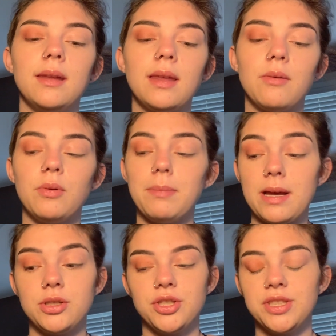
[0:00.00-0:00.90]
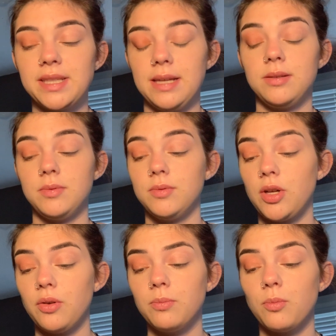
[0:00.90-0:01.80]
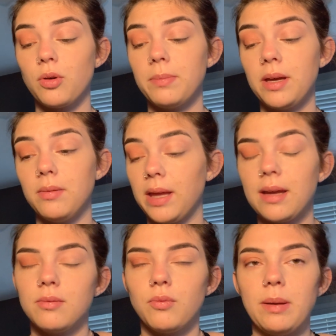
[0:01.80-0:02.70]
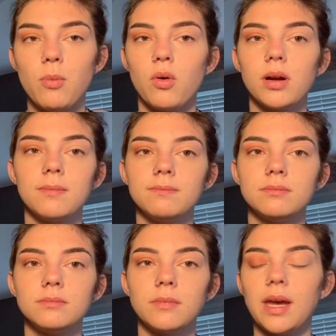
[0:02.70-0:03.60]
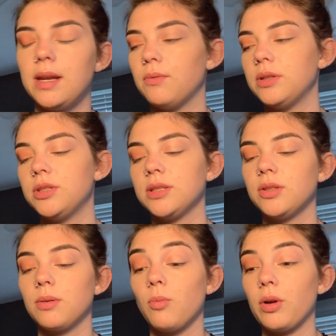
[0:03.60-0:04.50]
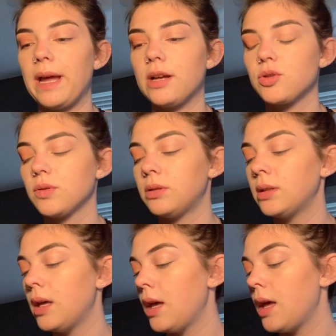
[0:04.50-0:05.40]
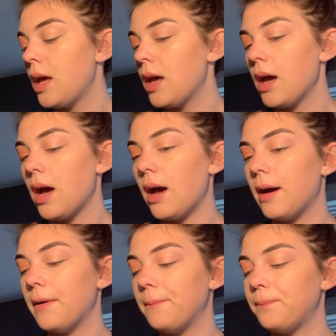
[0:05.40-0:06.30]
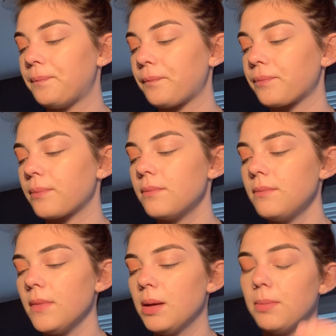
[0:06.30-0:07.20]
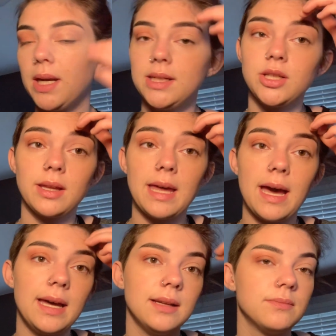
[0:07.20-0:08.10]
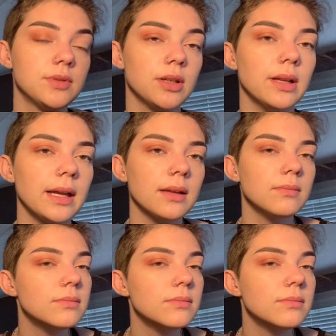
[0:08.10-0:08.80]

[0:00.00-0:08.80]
that would match your skin tone more, like way more, and it would just look more natural. But I took that, so like,